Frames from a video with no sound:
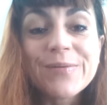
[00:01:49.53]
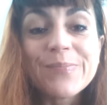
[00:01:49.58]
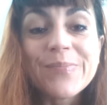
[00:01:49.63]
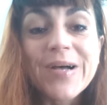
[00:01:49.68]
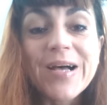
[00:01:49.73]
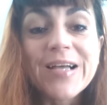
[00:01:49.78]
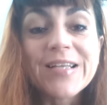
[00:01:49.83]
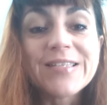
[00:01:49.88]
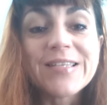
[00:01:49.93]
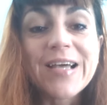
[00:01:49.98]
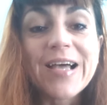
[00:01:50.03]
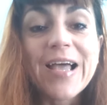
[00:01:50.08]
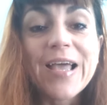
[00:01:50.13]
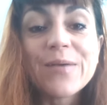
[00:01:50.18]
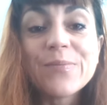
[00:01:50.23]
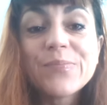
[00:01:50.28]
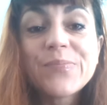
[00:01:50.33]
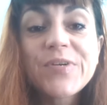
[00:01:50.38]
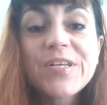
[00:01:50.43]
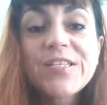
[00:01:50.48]
but
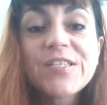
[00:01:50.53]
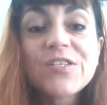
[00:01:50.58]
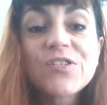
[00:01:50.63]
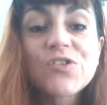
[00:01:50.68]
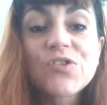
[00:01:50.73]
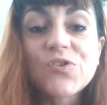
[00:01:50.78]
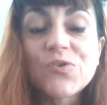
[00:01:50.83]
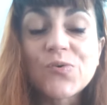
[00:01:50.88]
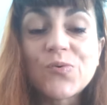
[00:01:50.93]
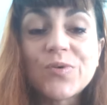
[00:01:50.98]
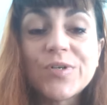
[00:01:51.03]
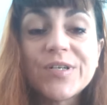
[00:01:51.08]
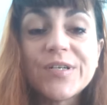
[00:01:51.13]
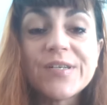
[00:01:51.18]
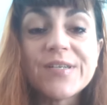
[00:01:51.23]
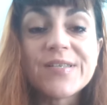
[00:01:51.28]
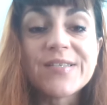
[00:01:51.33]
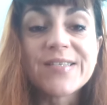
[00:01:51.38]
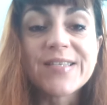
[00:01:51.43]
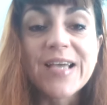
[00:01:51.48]
I'm pretty
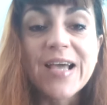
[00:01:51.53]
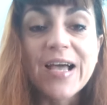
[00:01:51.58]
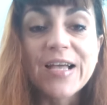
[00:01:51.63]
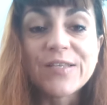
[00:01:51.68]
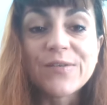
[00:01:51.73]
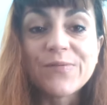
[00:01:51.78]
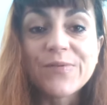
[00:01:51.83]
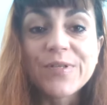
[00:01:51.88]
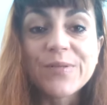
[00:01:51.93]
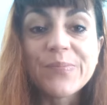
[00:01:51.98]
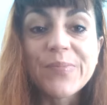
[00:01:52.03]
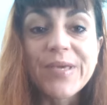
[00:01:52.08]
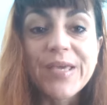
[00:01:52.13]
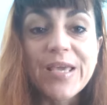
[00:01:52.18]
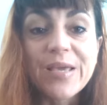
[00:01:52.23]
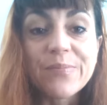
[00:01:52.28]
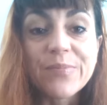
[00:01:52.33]
sure that we'll be